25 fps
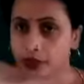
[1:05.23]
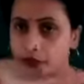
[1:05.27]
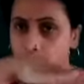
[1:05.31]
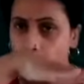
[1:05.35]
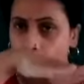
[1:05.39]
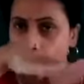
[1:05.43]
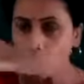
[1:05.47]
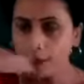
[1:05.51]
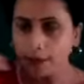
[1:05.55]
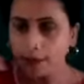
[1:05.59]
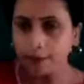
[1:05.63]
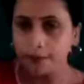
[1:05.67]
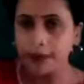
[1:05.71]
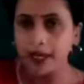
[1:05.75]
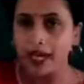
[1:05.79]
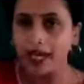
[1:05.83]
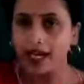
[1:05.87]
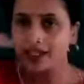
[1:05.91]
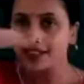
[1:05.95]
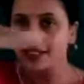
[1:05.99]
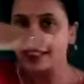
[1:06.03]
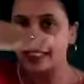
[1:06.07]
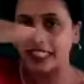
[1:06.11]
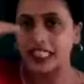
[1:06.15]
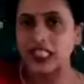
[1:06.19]
Top
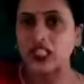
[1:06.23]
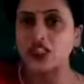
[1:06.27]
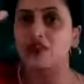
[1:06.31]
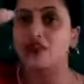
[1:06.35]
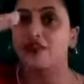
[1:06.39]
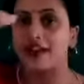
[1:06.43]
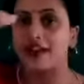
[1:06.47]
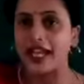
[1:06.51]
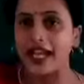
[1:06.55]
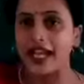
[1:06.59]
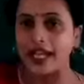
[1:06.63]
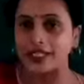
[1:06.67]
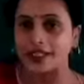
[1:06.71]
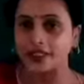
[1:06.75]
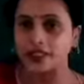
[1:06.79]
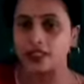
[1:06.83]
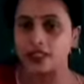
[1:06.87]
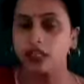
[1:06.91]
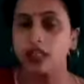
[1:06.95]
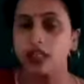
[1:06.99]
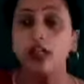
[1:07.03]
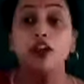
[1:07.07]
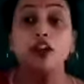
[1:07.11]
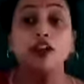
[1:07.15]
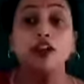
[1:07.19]
part is flat.
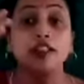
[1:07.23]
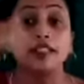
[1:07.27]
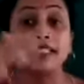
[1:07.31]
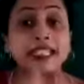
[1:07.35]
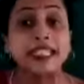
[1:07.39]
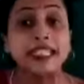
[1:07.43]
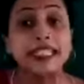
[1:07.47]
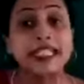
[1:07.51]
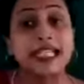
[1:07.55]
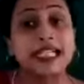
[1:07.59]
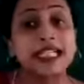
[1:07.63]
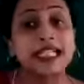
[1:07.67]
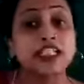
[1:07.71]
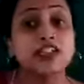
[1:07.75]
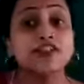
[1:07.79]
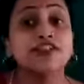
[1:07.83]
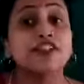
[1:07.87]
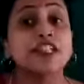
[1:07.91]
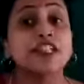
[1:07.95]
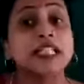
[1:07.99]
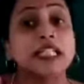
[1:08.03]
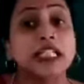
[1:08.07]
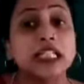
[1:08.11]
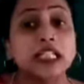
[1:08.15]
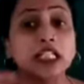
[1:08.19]
These are the
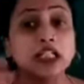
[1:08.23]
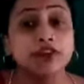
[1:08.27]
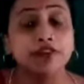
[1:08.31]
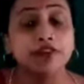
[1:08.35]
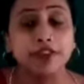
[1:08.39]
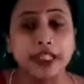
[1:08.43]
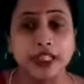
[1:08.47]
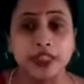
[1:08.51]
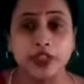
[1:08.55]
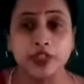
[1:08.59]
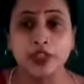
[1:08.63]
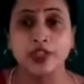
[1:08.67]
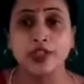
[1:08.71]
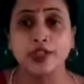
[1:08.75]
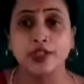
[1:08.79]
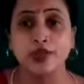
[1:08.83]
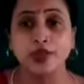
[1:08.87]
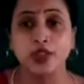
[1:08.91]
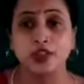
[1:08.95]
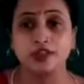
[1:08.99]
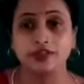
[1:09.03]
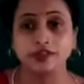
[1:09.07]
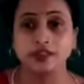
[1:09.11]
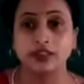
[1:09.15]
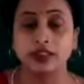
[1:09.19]
physical features
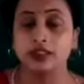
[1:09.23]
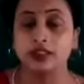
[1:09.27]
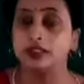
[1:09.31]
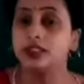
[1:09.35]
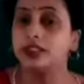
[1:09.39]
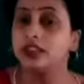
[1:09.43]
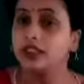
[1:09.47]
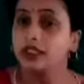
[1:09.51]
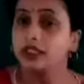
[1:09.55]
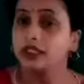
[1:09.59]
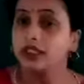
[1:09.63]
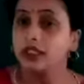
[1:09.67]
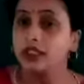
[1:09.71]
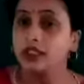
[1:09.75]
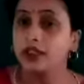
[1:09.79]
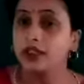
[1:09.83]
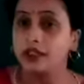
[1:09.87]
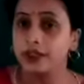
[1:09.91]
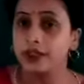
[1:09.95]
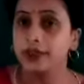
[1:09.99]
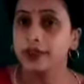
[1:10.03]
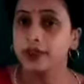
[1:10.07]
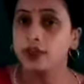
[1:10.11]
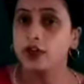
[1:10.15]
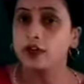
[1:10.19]
of the,
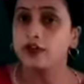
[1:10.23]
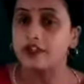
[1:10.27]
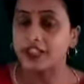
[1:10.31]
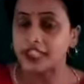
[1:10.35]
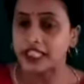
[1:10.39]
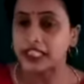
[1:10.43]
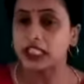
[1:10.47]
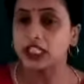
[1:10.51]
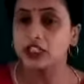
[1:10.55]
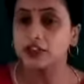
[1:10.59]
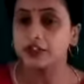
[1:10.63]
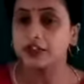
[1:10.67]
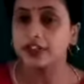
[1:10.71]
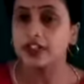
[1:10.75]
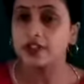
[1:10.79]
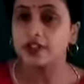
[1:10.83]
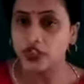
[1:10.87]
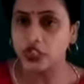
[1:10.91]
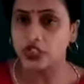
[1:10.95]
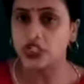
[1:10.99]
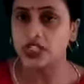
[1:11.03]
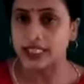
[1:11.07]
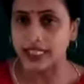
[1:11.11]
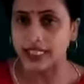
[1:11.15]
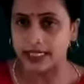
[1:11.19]
physical
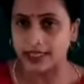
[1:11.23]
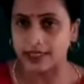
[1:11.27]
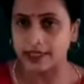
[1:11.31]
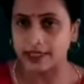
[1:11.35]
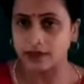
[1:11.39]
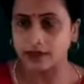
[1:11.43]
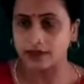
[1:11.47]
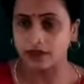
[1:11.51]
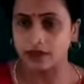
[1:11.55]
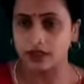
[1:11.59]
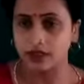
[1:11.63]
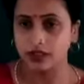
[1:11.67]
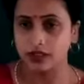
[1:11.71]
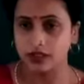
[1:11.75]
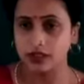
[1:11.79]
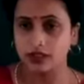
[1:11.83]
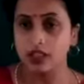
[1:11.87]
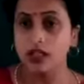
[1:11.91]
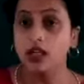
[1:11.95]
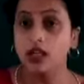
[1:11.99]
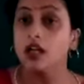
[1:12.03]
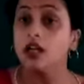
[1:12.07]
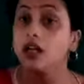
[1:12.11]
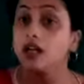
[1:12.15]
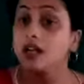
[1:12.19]
divisions.
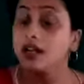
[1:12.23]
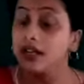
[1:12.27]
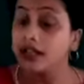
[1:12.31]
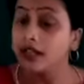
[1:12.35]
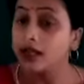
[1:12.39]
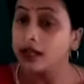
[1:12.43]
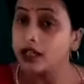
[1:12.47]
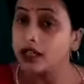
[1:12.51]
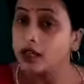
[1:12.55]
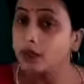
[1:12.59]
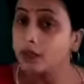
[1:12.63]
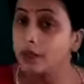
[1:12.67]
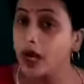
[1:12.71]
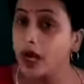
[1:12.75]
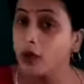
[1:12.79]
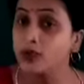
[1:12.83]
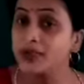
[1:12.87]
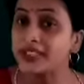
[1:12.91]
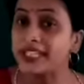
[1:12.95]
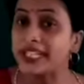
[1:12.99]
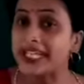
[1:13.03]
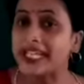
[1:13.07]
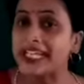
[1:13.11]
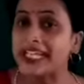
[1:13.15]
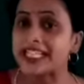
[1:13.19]

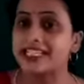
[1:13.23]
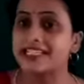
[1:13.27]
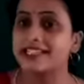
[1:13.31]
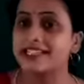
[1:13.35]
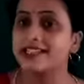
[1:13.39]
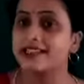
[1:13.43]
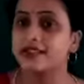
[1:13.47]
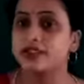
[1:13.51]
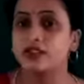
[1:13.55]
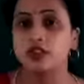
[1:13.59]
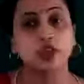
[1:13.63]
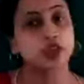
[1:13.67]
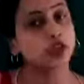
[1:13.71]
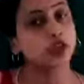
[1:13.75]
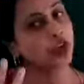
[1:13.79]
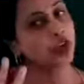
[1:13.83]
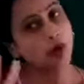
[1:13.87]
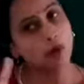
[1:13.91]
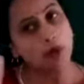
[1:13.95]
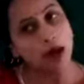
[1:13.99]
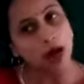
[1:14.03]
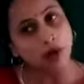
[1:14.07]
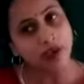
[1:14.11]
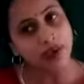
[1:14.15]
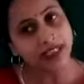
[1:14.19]
Mountains, you know
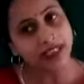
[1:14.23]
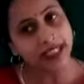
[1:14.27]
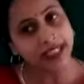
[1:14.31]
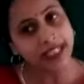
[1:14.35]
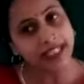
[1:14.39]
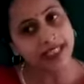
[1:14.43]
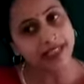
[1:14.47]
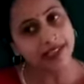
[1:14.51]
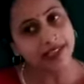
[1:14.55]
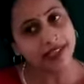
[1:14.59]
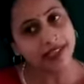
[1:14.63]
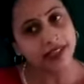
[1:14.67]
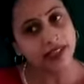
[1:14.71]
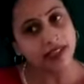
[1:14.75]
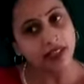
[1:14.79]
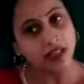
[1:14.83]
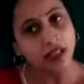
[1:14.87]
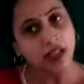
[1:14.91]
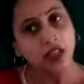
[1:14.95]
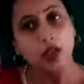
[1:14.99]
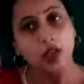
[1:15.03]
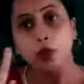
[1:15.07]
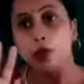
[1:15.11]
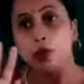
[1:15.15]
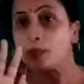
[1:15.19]
mountains.
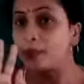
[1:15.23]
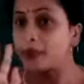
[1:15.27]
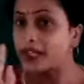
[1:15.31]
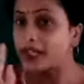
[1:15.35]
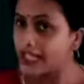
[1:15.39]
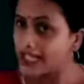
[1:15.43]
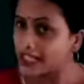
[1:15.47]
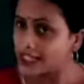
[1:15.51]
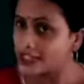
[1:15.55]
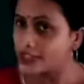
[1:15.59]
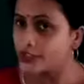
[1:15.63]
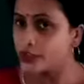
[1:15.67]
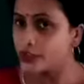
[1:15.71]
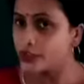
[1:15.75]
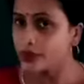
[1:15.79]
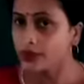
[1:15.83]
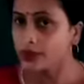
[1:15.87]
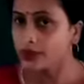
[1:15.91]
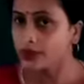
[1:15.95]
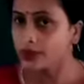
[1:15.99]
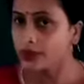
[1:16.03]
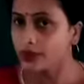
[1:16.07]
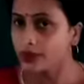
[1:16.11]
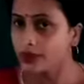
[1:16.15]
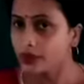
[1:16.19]
Plains, you
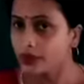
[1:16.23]
know.